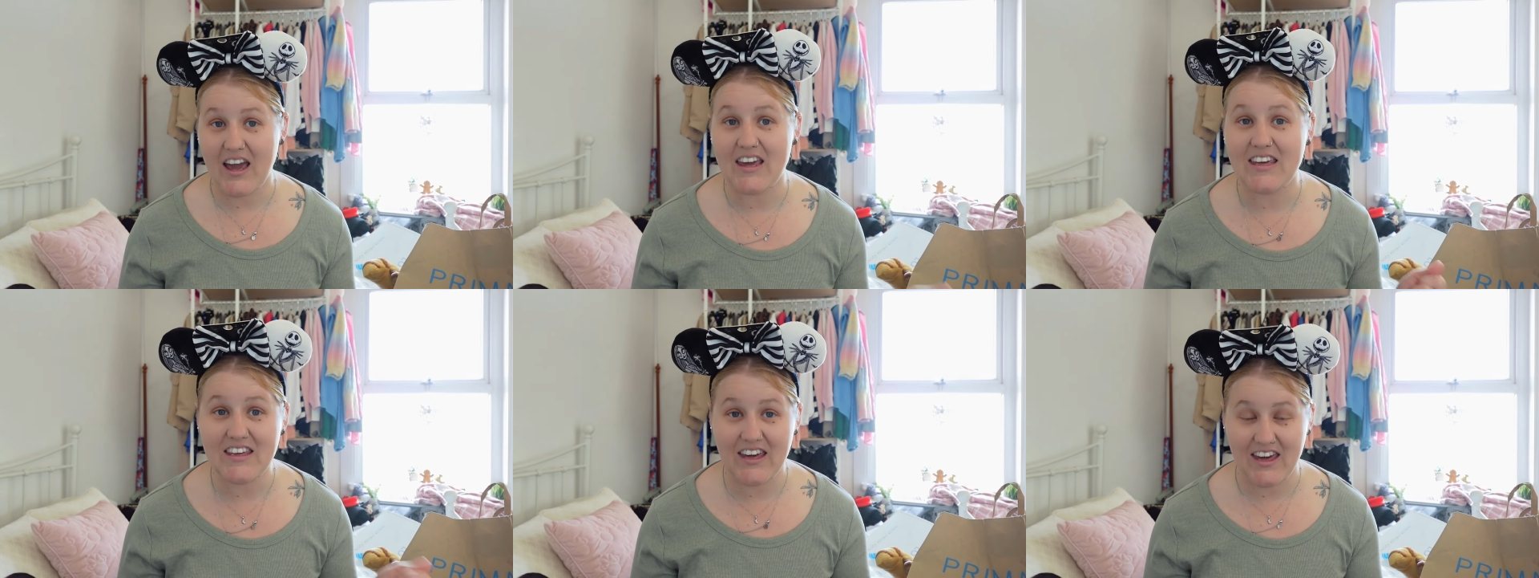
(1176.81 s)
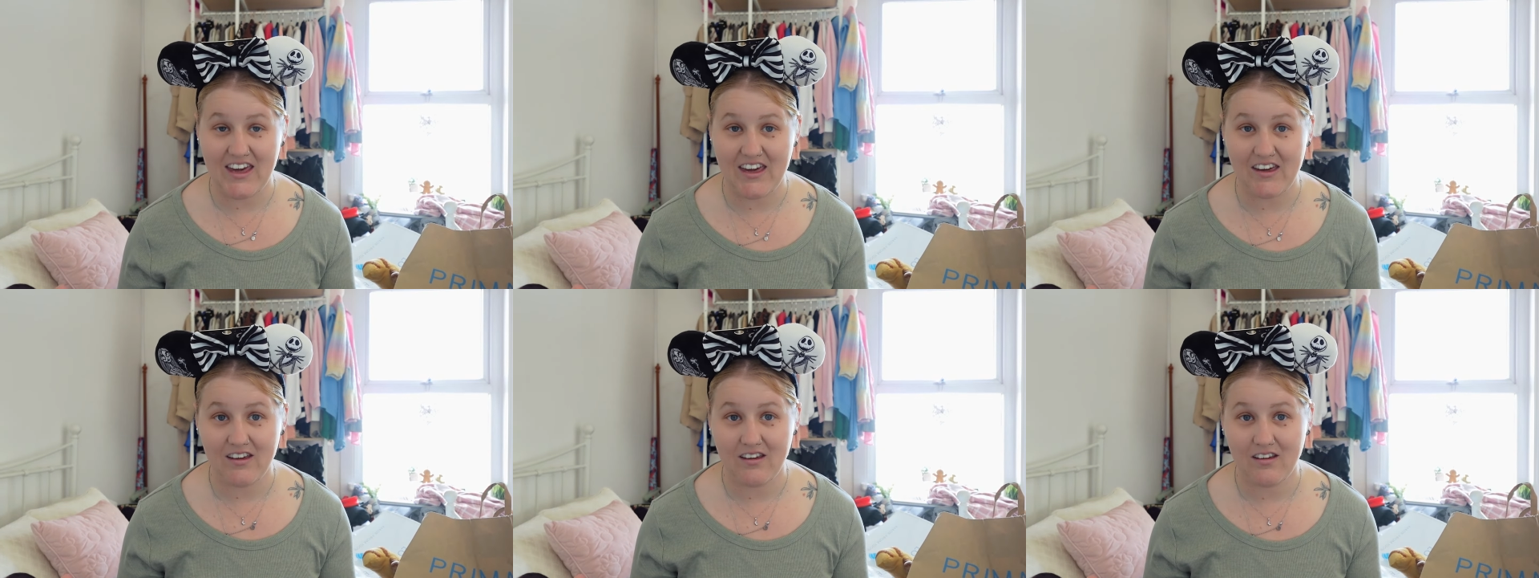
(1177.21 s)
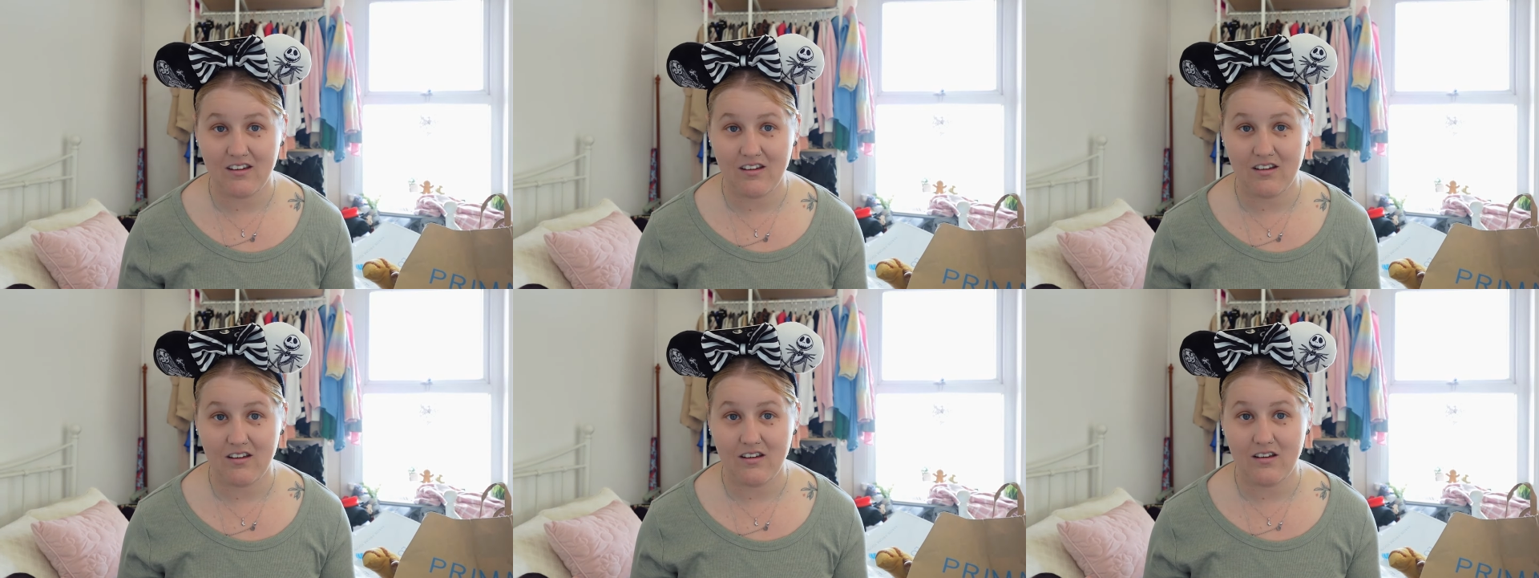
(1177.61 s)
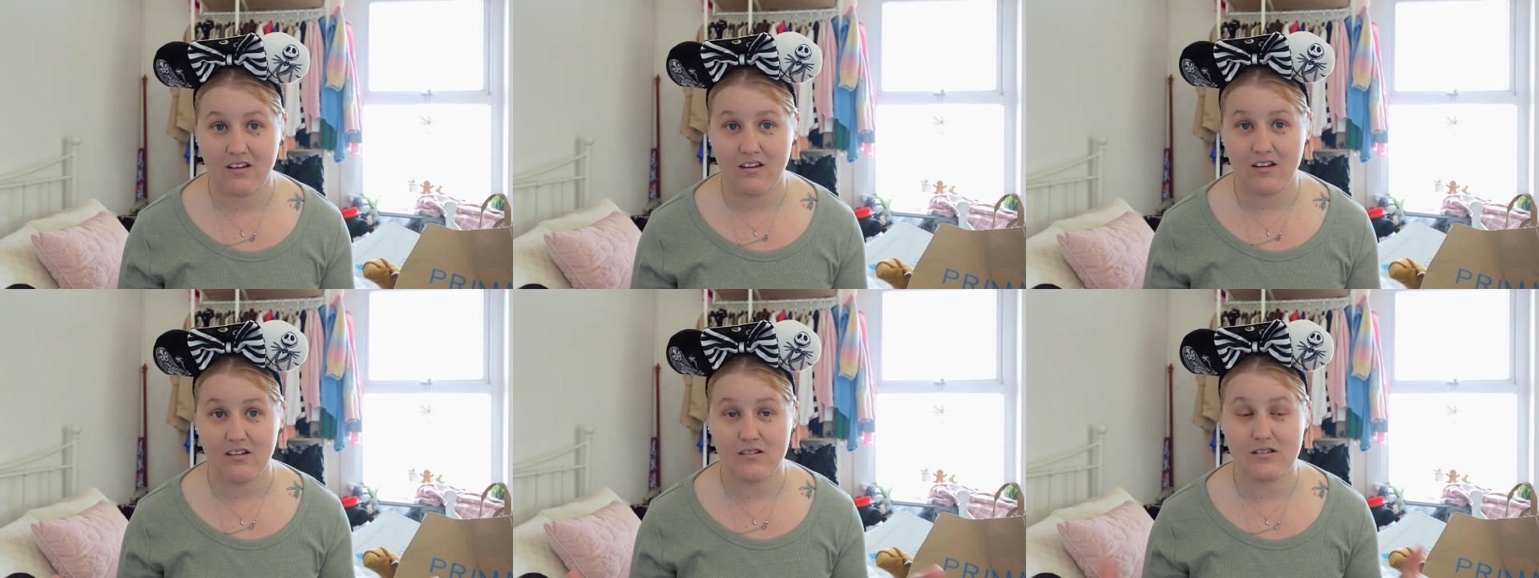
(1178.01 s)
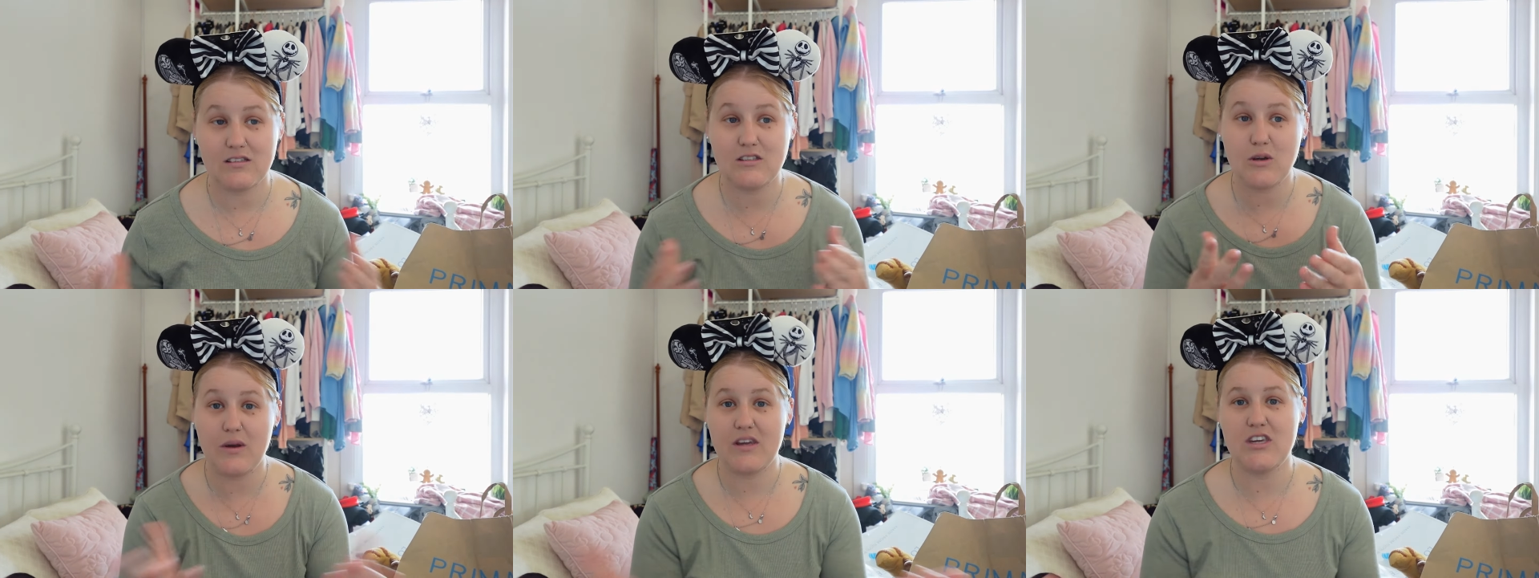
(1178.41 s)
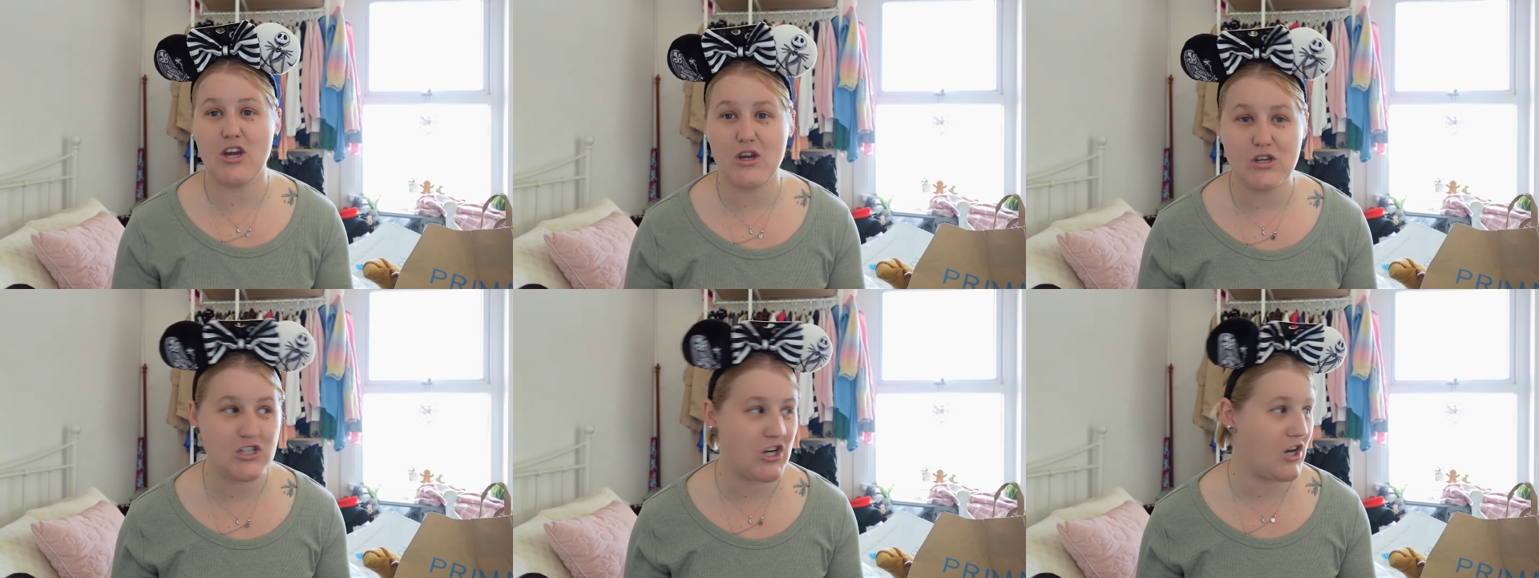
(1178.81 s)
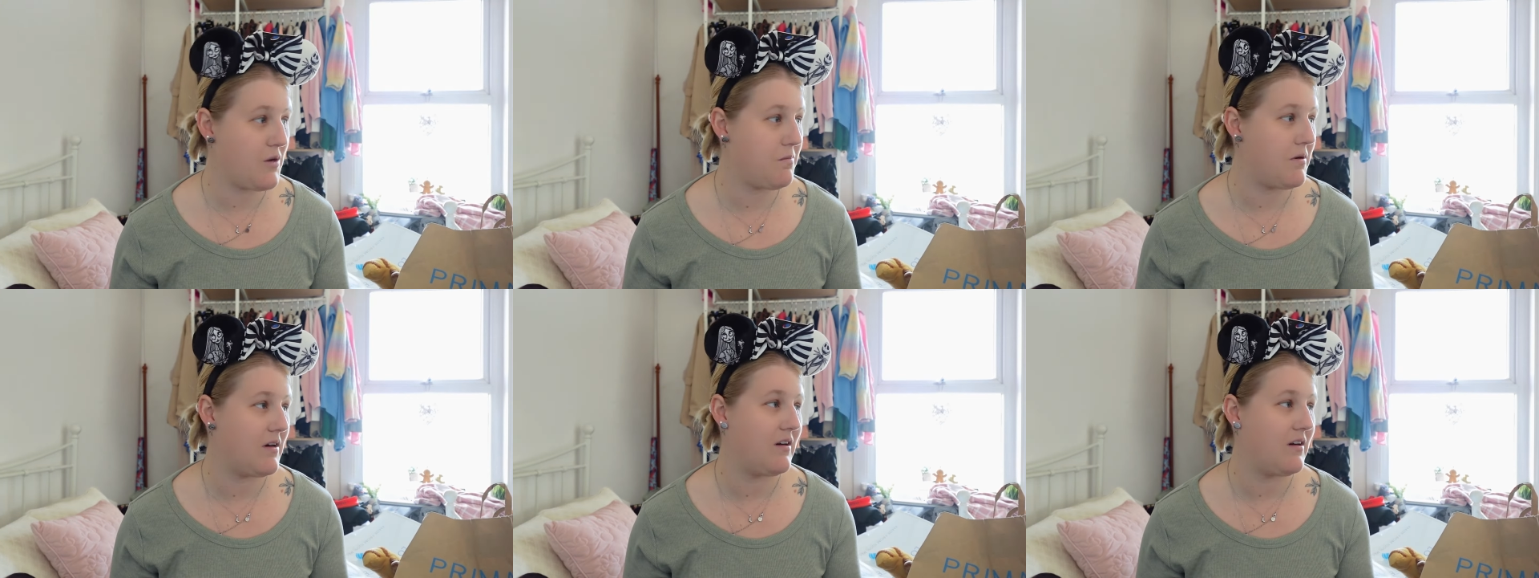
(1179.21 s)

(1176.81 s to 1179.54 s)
a year doing YouTube.